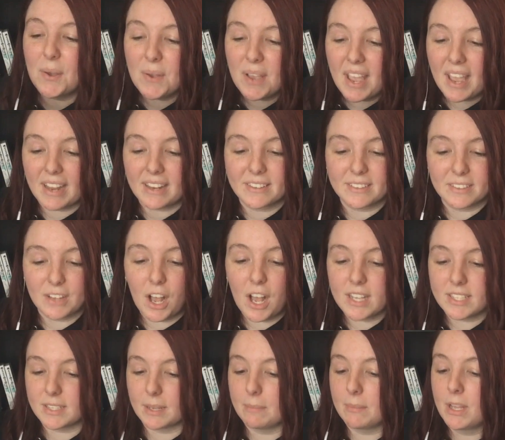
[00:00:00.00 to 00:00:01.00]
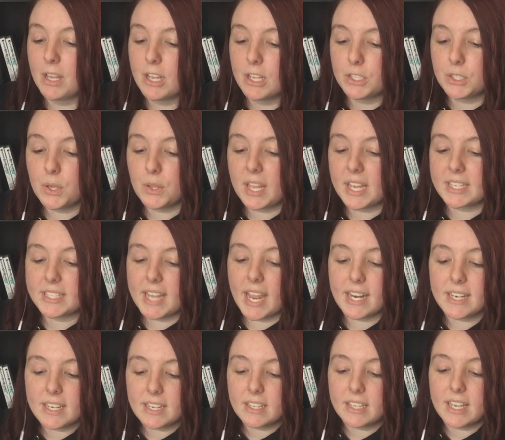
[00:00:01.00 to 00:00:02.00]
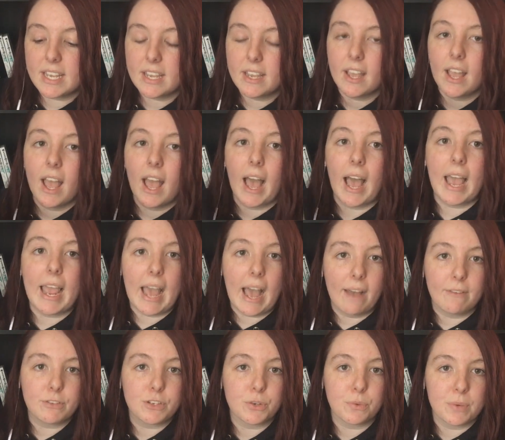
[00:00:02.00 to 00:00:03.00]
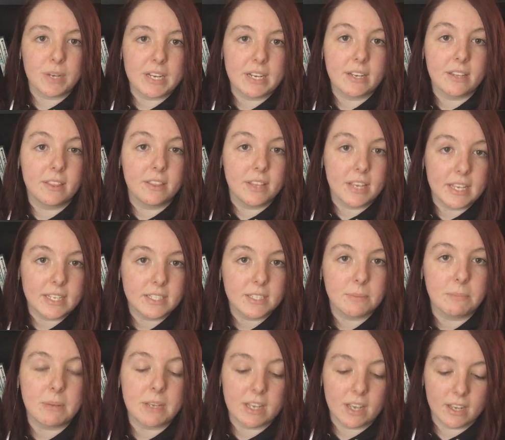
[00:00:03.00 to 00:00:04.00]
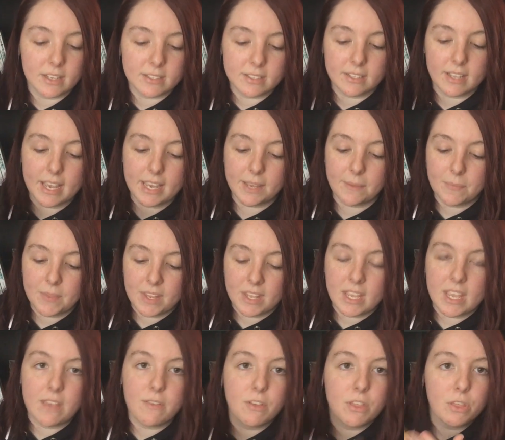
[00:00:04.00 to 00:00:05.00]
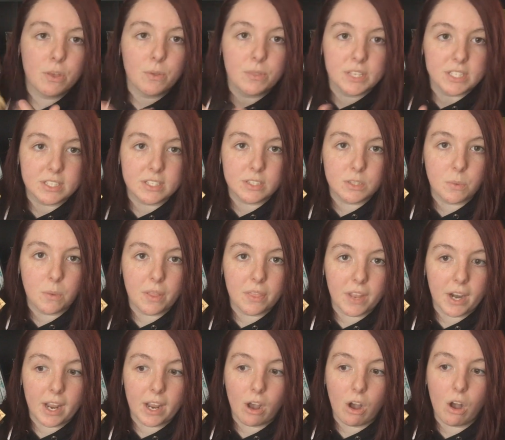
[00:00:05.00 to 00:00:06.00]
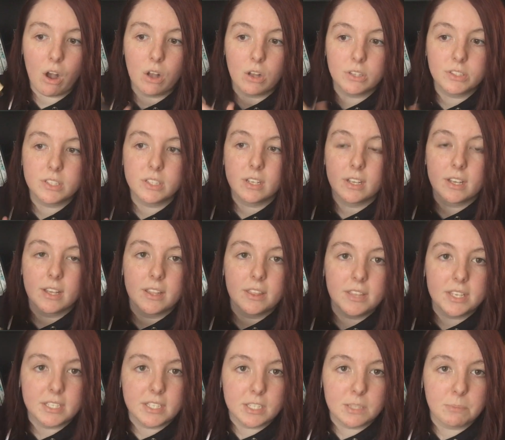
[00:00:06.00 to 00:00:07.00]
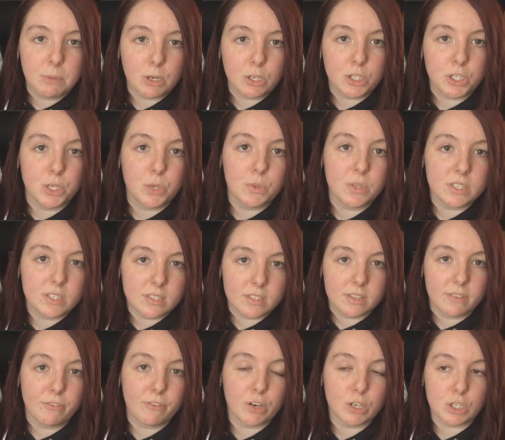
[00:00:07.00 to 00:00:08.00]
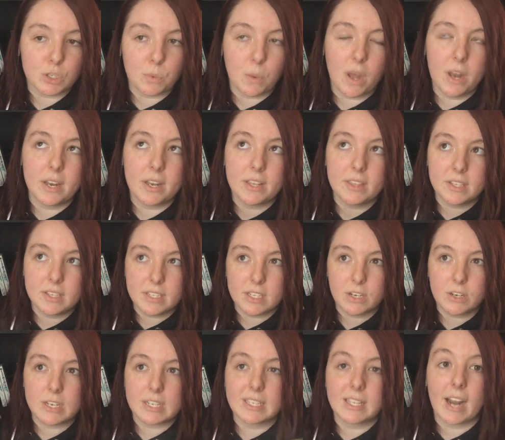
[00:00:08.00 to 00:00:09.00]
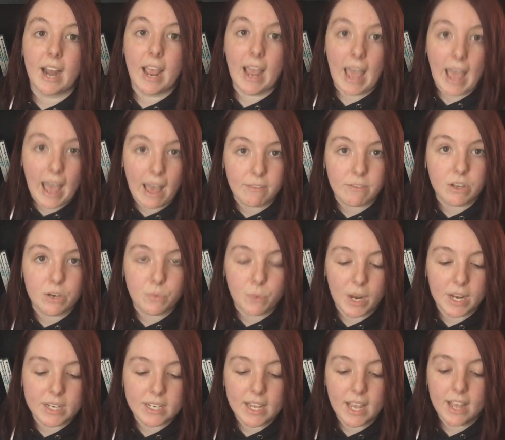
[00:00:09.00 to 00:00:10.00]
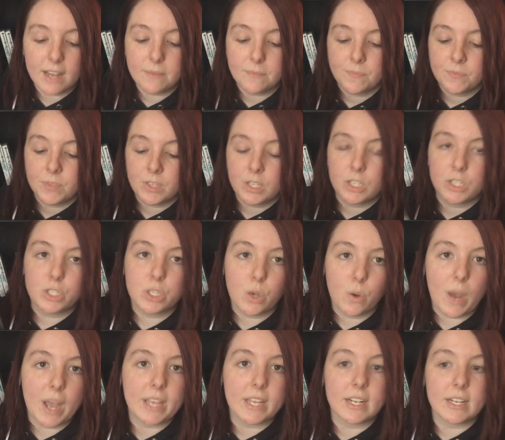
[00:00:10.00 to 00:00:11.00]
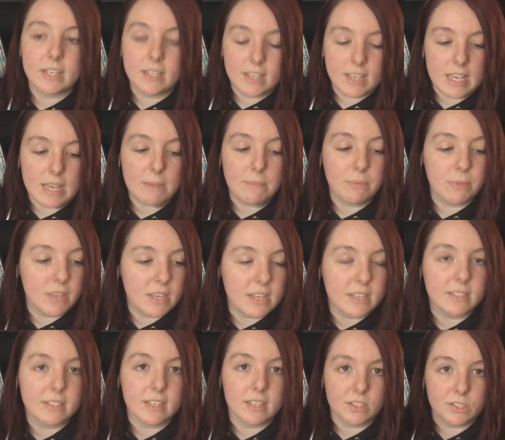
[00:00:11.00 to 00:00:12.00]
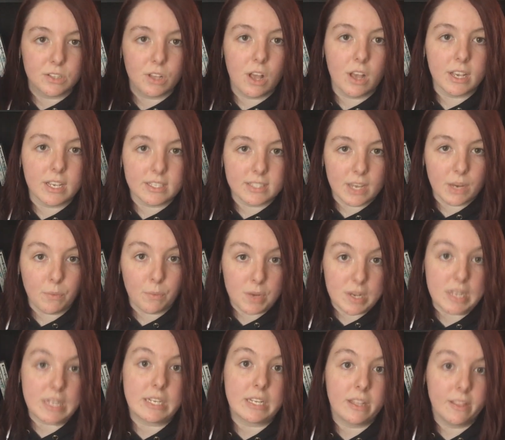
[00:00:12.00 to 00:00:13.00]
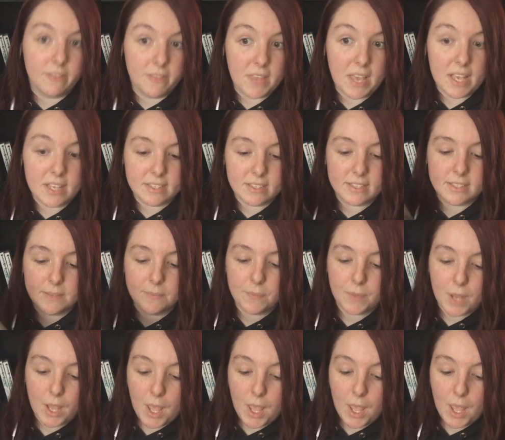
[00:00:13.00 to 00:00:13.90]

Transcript: Okay, awesome. So like technically I have to read this because like even though this is the one that I hauled, this is book two, this is the first one in the series that I haven't read yet. So I can keep these as long as I read this.